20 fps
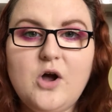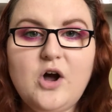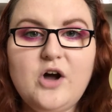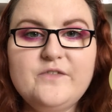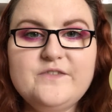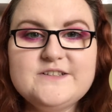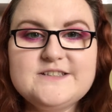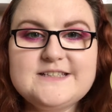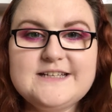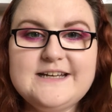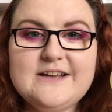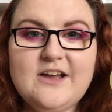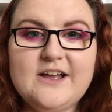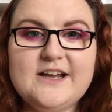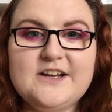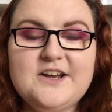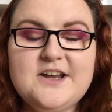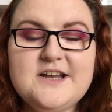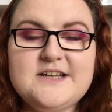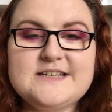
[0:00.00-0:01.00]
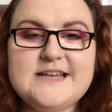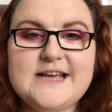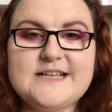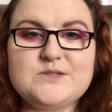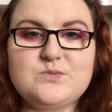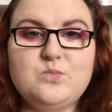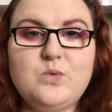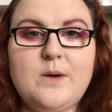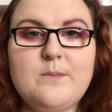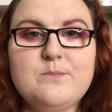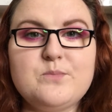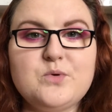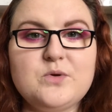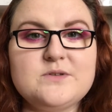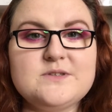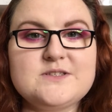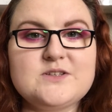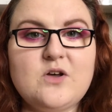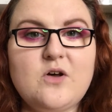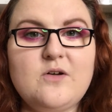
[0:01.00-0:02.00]
Obviously I can only test one
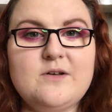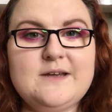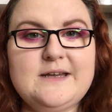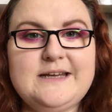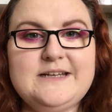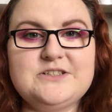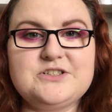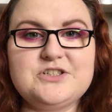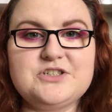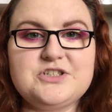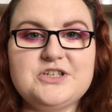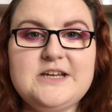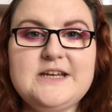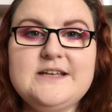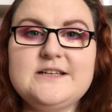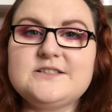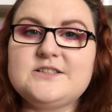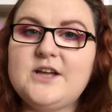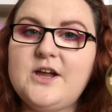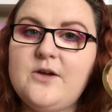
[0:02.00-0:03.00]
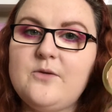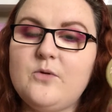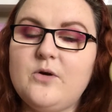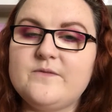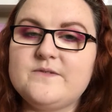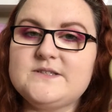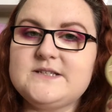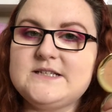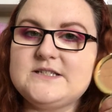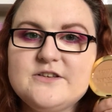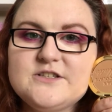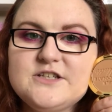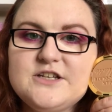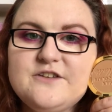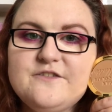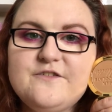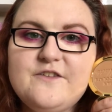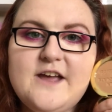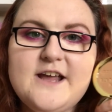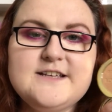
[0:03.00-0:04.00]
bronzer on each cheek, so obviously
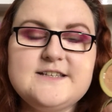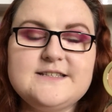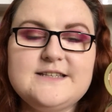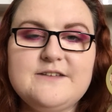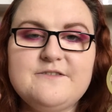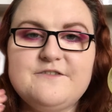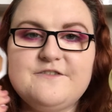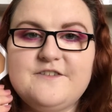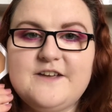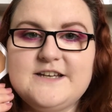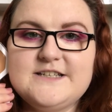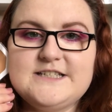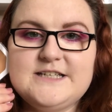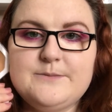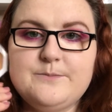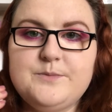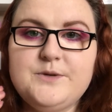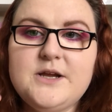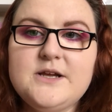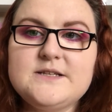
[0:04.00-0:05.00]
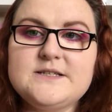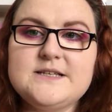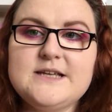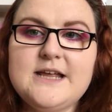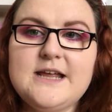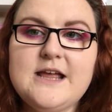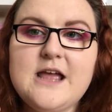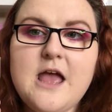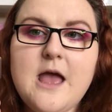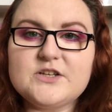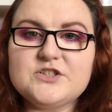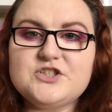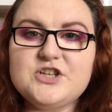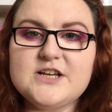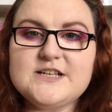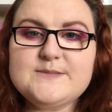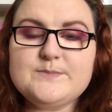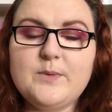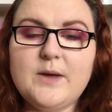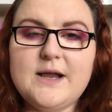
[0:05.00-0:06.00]
Too Faced and then Fenty Beauty.
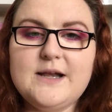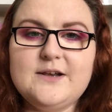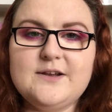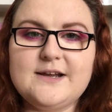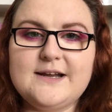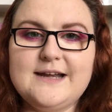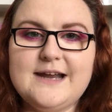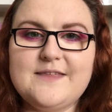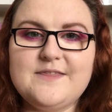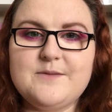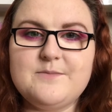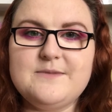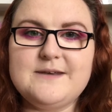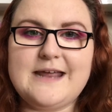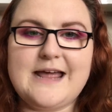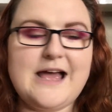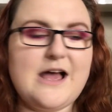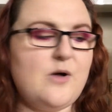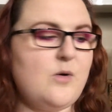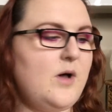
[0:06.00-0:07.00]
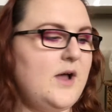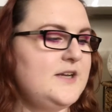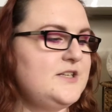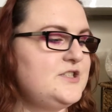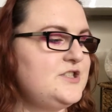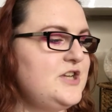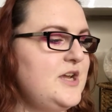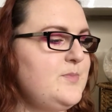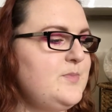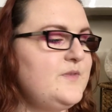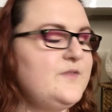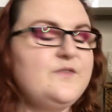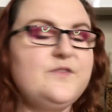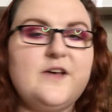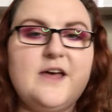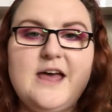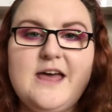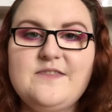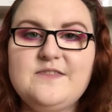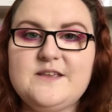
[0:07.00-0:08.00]
Just by looking at them now, I do
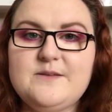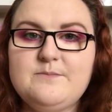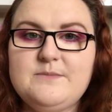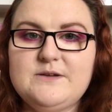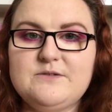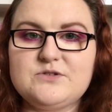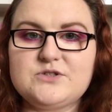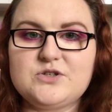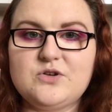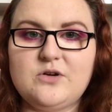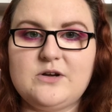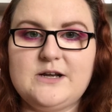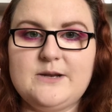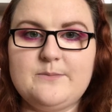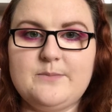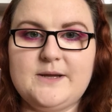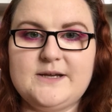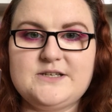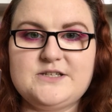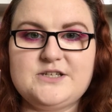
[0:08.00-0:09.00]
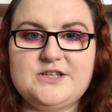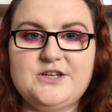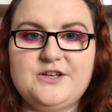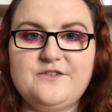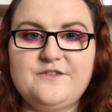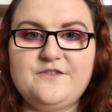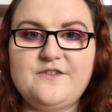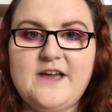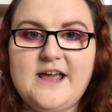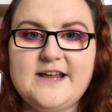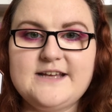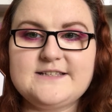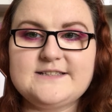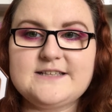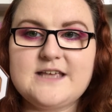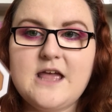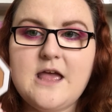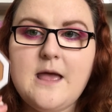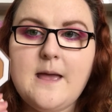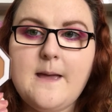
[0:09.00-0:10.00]
prefer the Milk Chocolate by Too
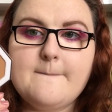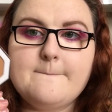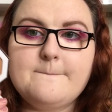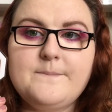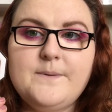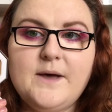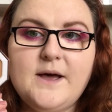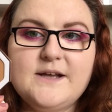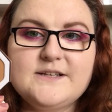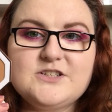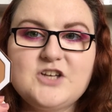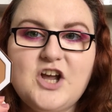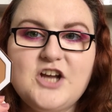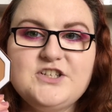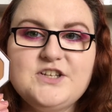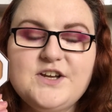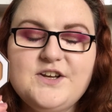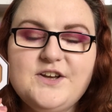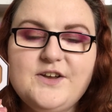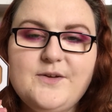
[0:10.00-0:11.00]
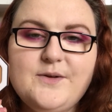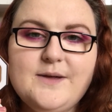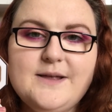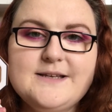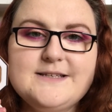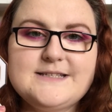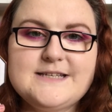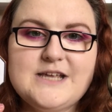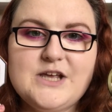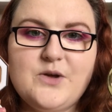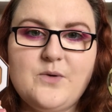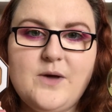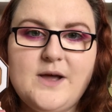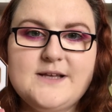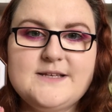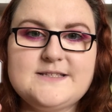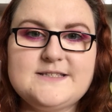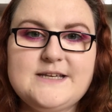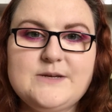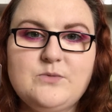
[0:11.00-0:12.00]
Faced, but I don't know until
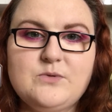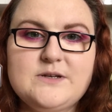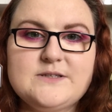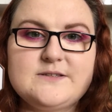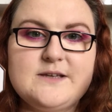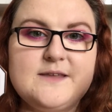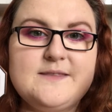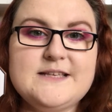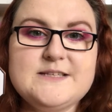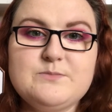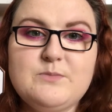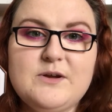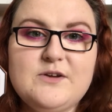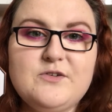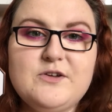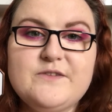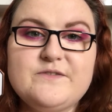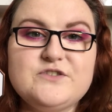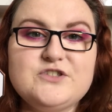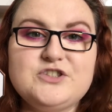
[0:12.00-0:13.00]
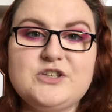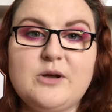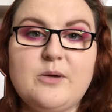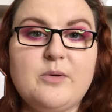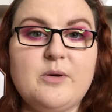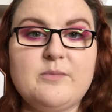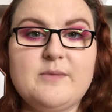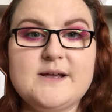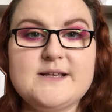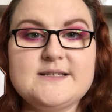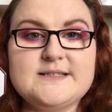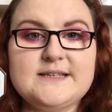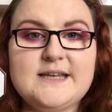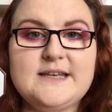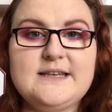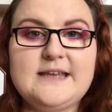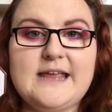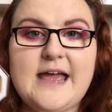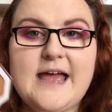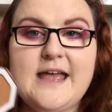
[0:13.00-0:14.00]
I see what it's like. This might not even show up on my
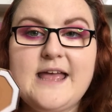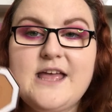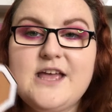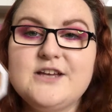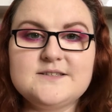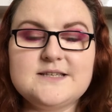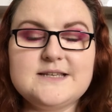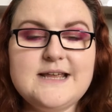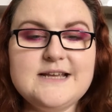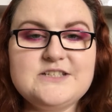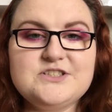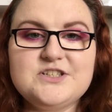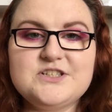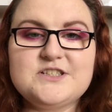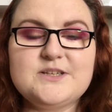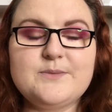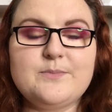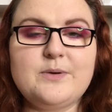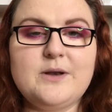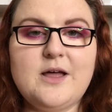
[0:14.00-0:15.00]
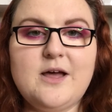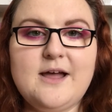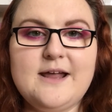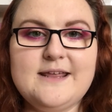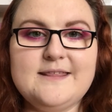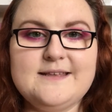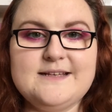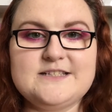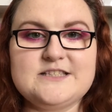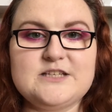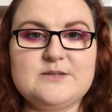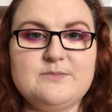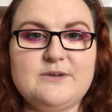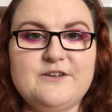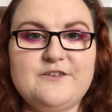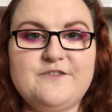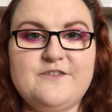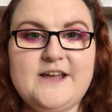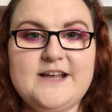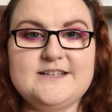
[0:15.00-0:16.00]
skin yet. So let's just apply these to
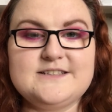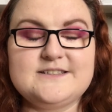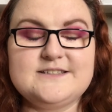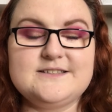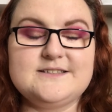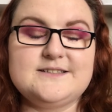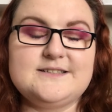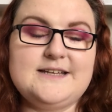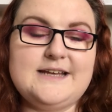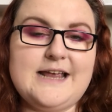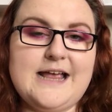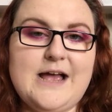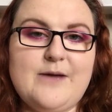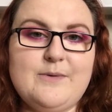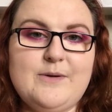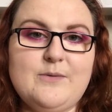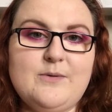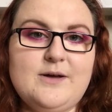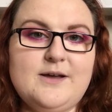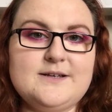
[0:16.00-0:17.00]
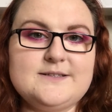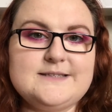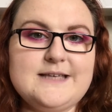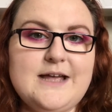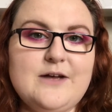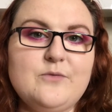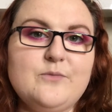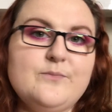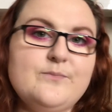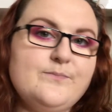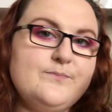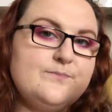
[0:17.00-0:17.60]
my face and see how it works out.